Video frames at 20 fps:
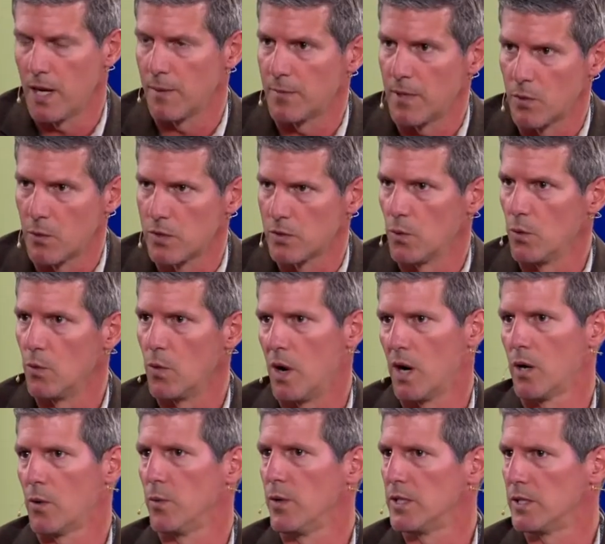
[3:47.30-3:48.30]
up there was, well, why
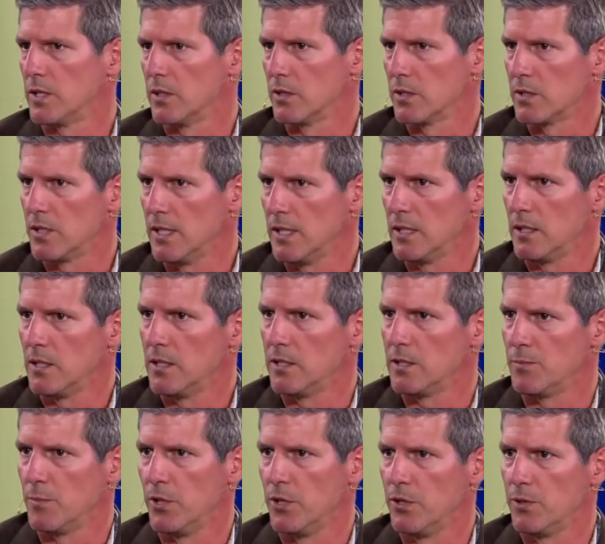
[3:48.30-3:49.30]
are we still seeing these
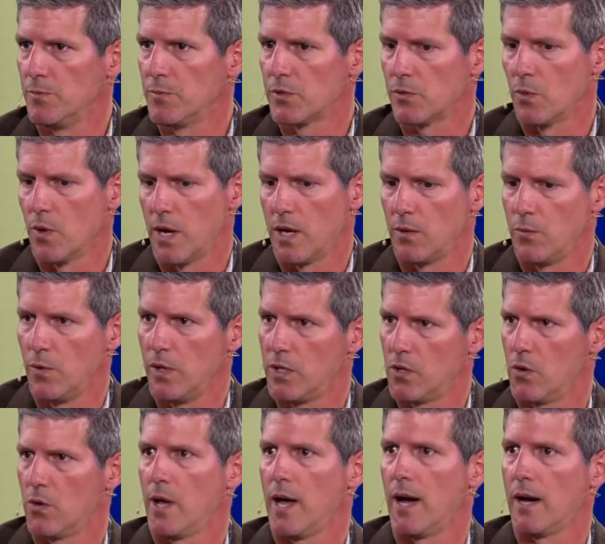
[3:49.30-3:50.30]
blooms when we
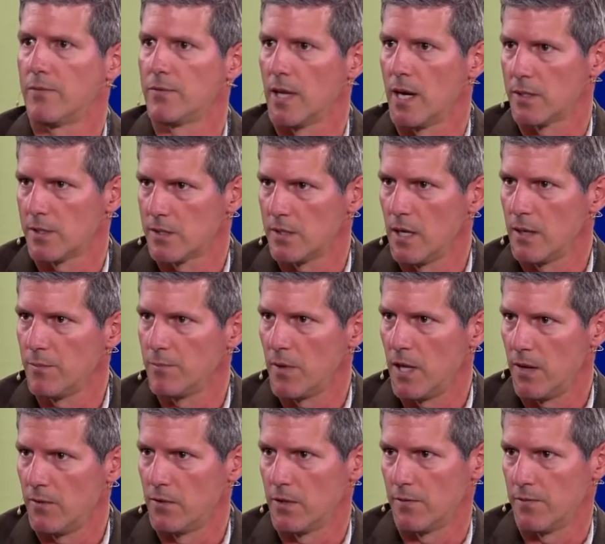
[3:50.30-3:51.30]
don't have that same
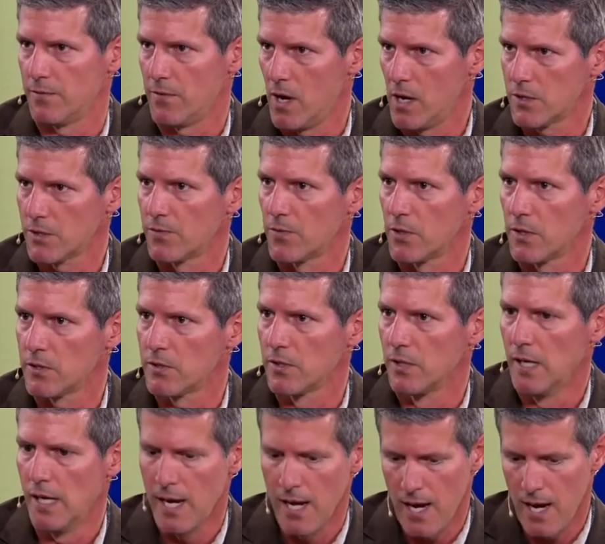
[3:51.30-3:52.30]
level of phosphorus?
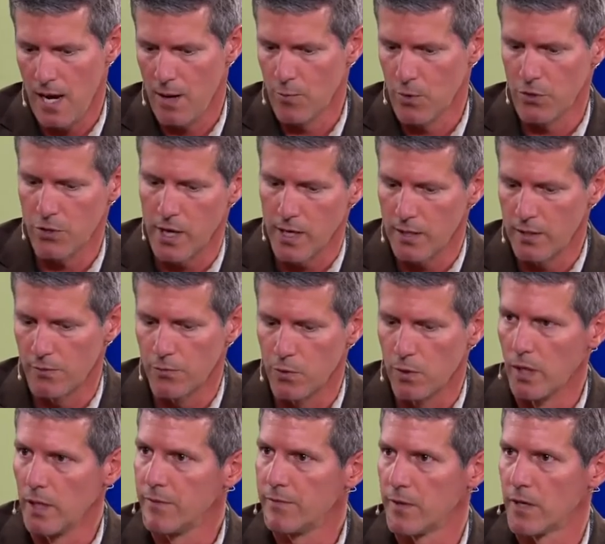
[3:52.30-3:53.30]
And we're trying to
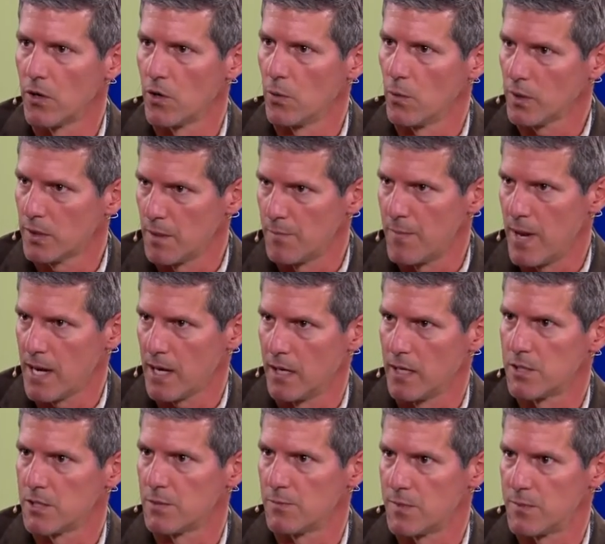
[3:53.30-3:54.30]
really figure out what the
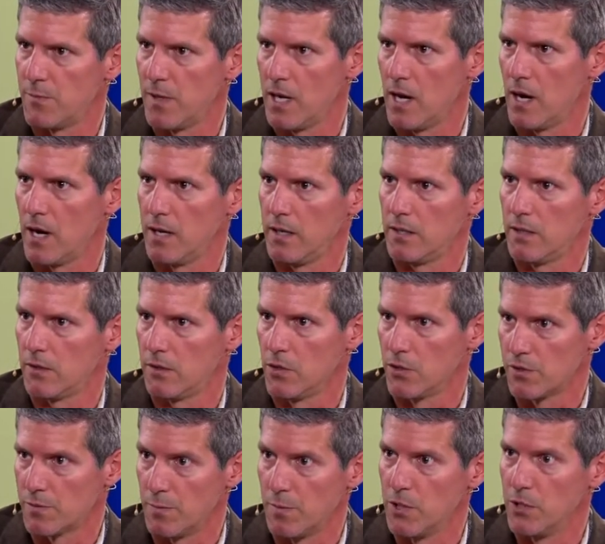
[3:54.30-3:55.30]
mechanisms behind
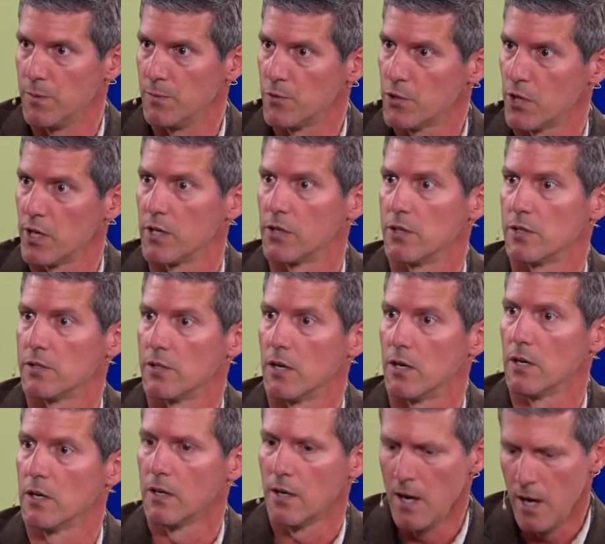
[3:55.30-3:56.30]
those bloom triggers
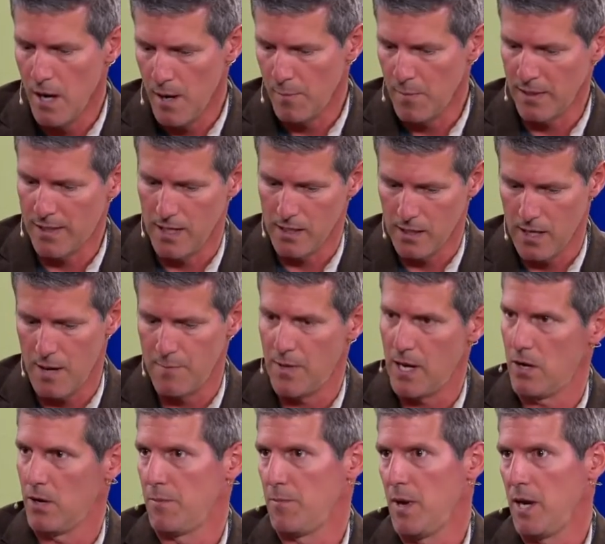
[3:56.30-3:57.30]
are. But then come
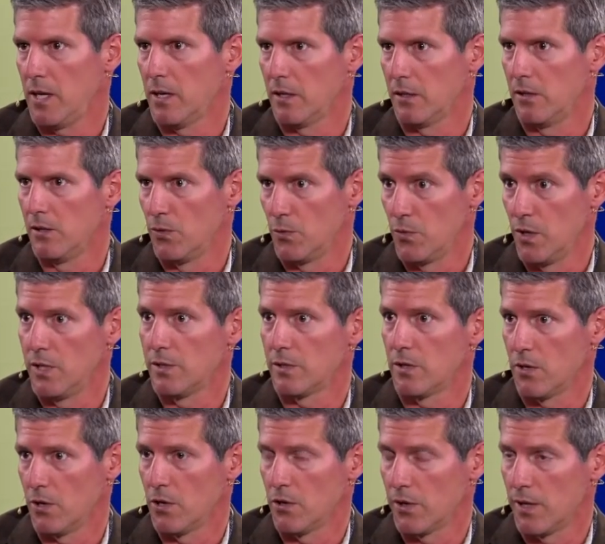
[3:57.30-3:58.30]
down and make, you know,
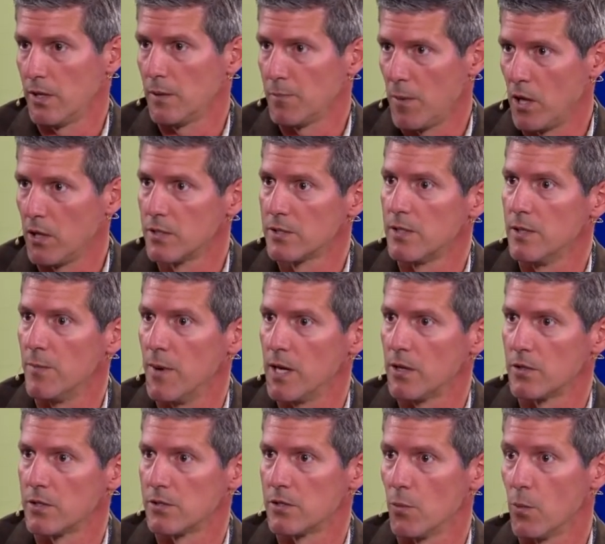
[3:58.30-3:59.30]
or the
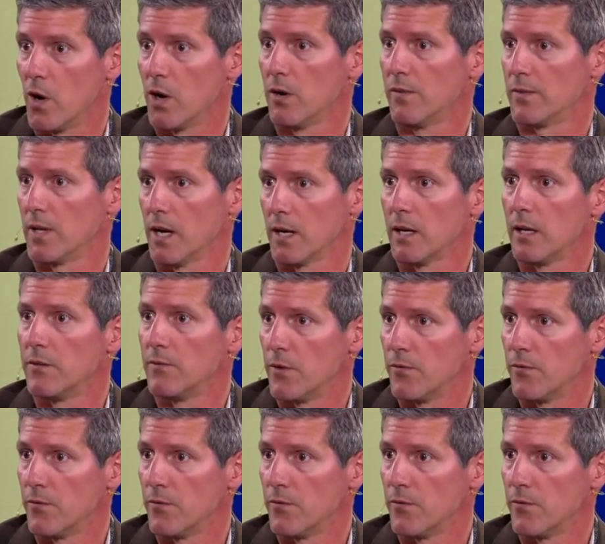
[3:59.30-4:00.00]
policymakers aware of that kind of